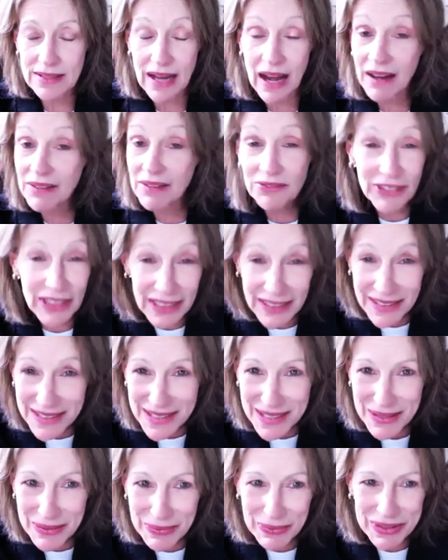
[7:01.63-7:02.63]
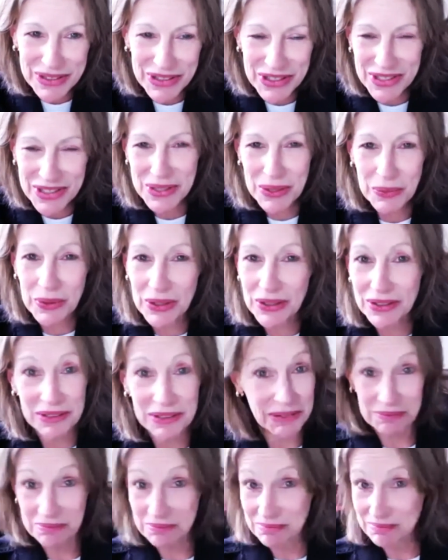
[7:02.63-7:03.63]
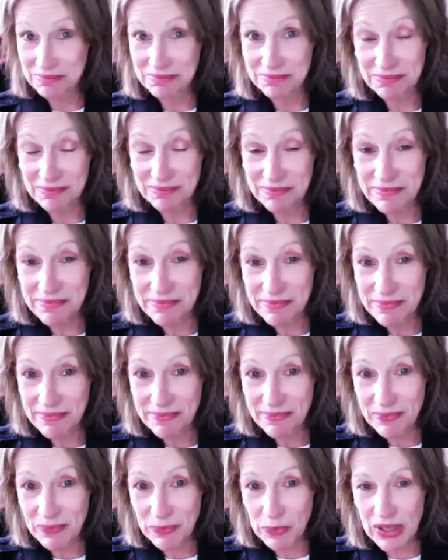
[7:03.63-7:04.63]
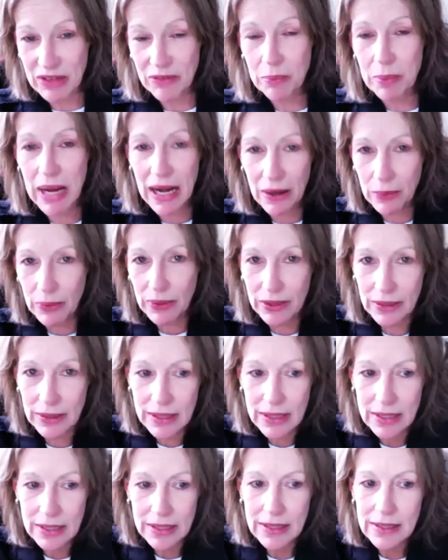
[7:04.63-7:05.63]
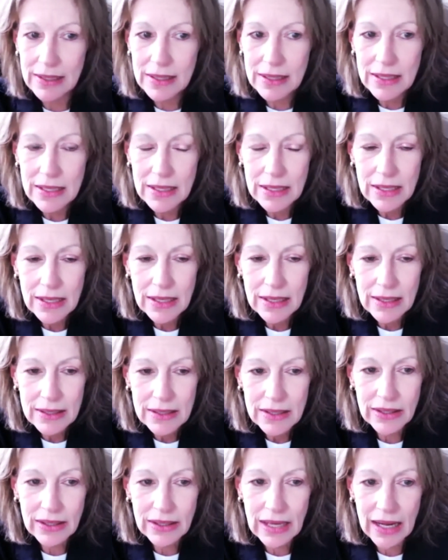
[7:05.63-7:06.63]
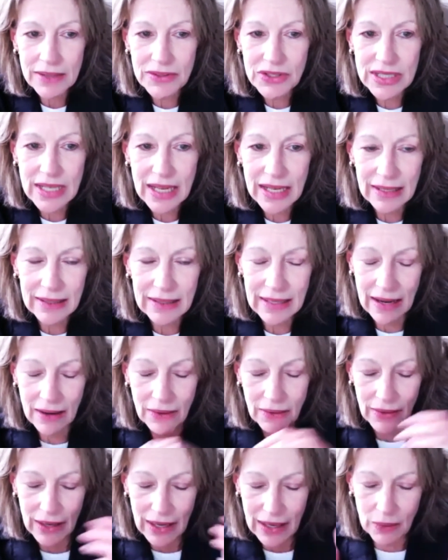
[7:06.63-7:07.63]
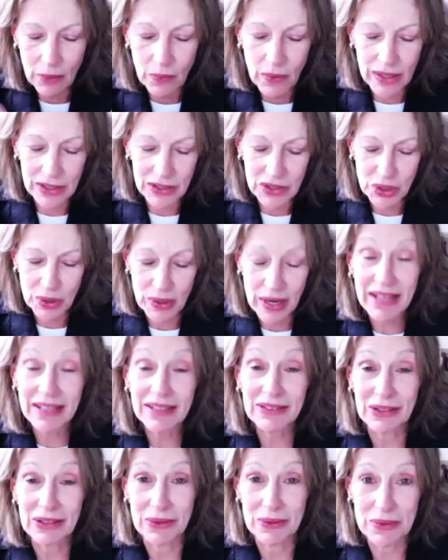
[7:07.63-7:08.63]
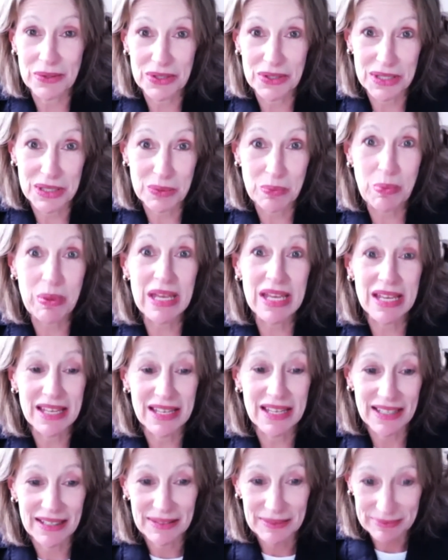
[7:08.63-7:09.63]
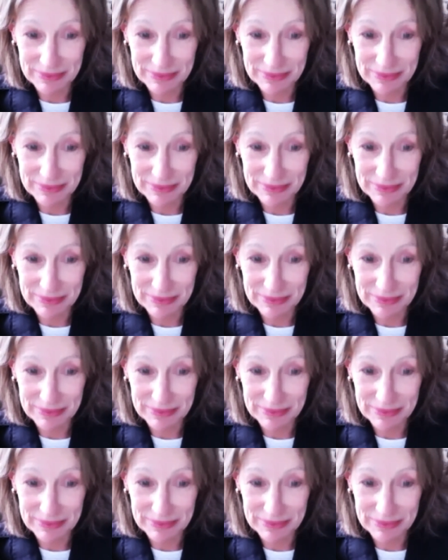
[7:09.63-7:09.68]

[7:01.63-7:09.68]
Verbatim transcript: confidence with just a word we have power. And God's saying, now, I want to train you to speak,